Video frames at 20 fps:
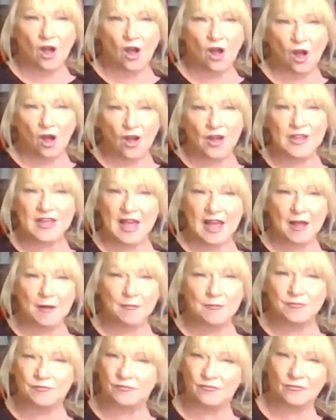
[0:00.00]
I
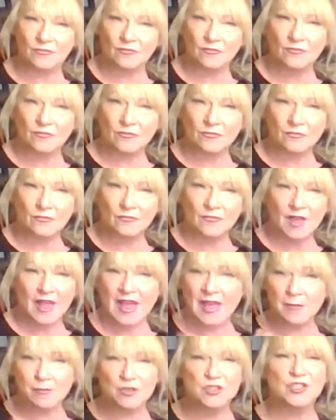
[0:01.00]
am
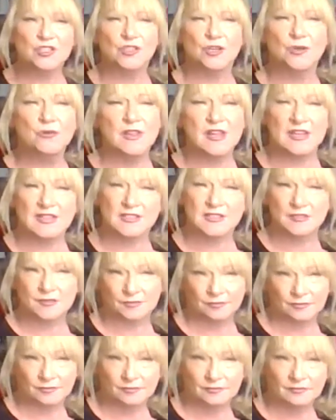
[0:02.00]
able to do this.
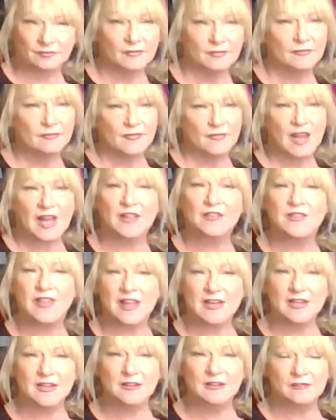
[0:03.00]
And
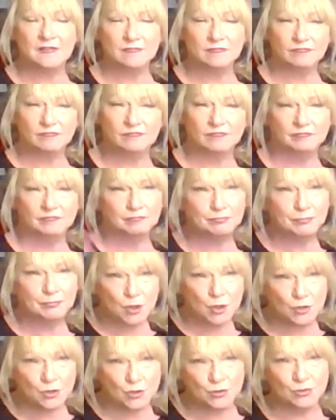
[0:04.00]
then,
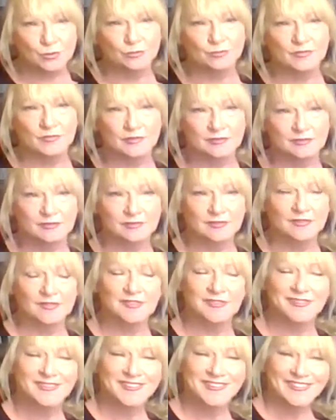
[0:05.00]
boom,
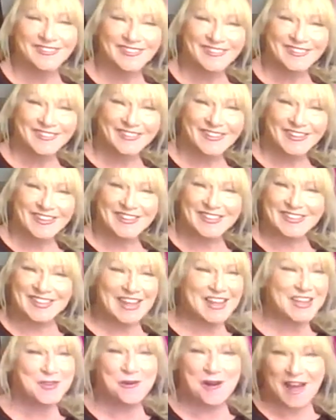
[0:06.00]

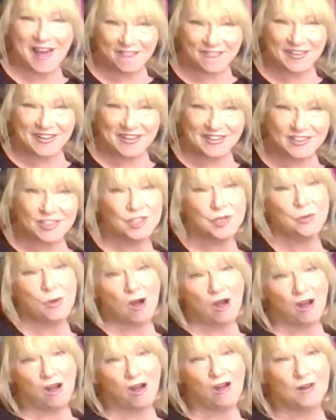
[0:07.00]
there you have it. You
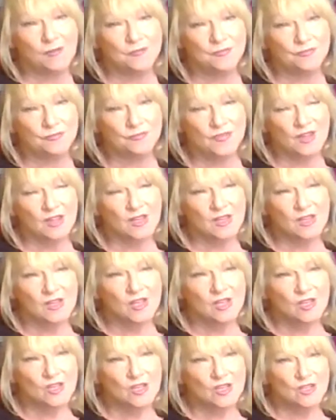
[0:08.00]
are.
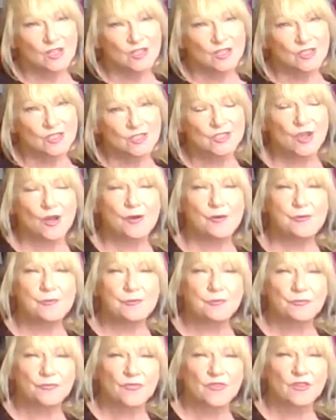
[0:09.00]
So
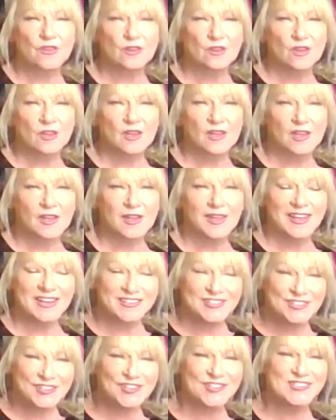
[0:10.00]

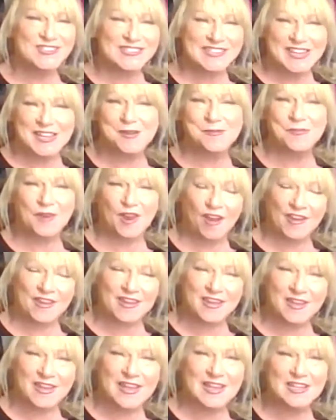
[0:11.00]
it does seem
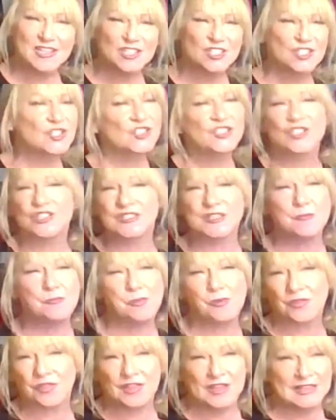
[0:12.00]
like it's such a
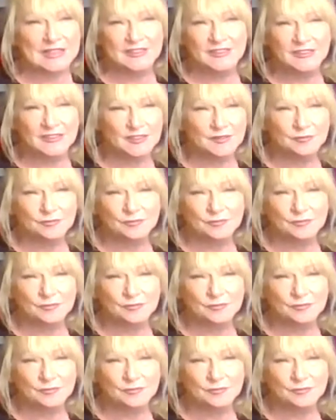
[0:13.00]
simple thing.